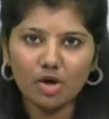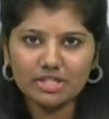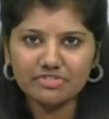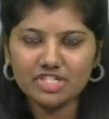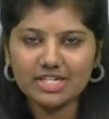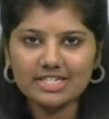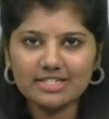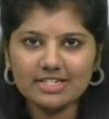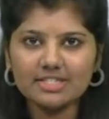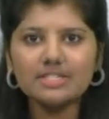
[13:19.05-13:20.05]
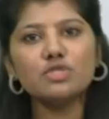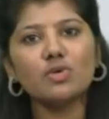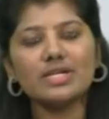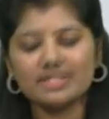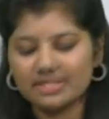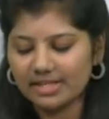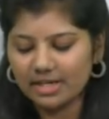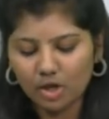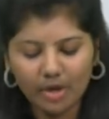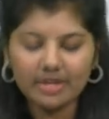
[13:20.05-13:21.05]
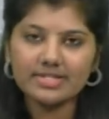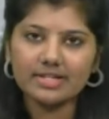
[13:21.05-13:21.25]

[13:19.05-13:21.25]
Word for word: artificial intelligence to assist the lawyers